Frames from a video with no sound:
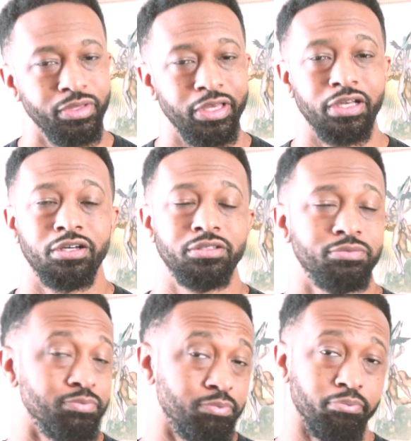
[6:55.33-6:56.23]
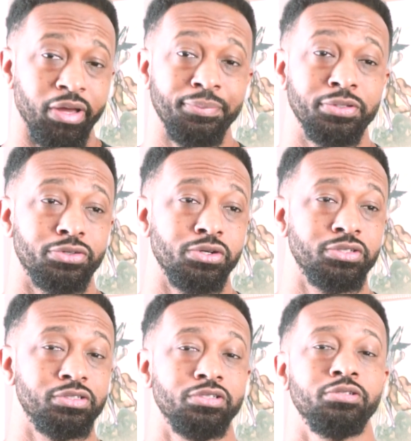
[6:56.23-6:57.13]
it maybe turns
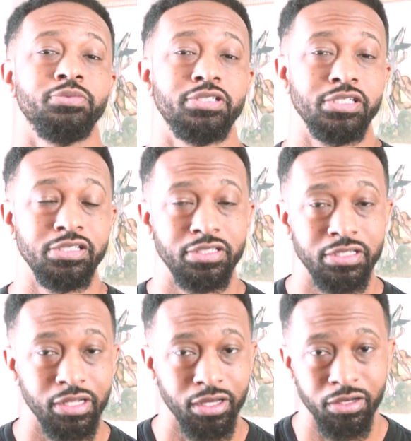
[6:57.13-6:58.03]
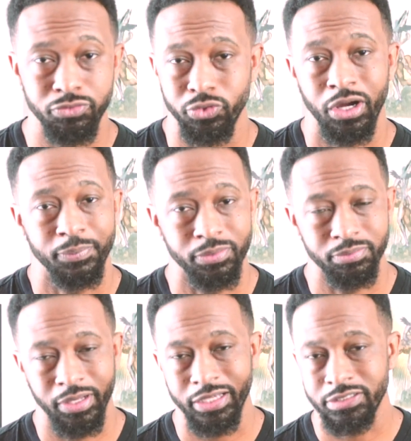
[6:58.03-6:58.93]
into some cheesy love drama,
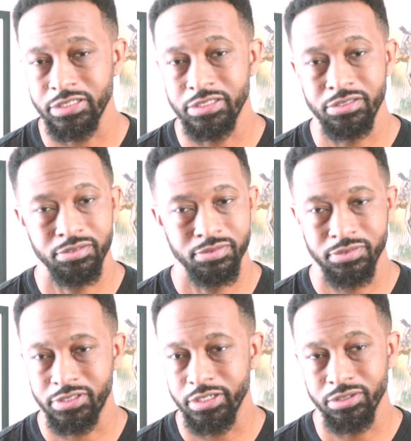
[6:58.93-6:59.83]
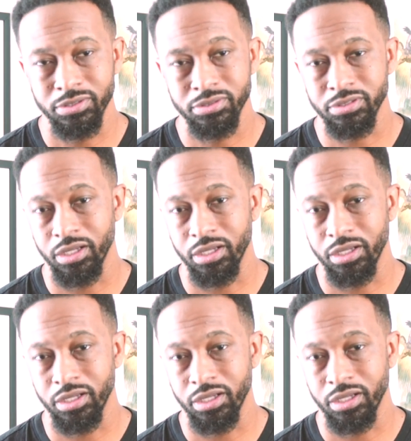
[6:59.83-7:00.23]
like she steals